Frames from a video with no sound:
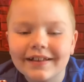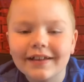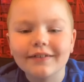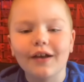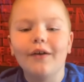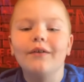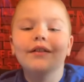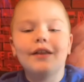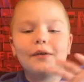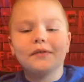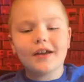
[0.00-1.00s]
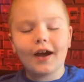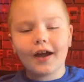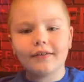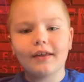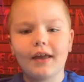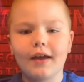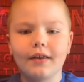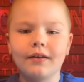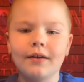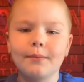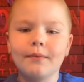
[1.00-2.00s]
So, love you guys,
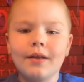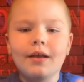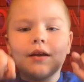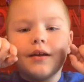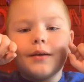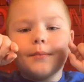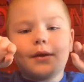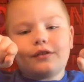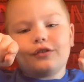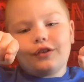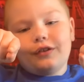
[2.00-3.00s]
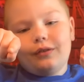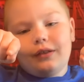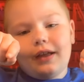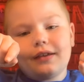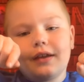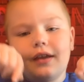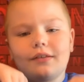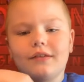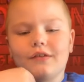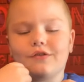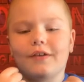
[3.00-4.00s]
and make sure to like and
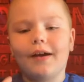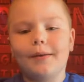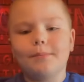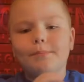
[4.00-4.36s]
subscribe.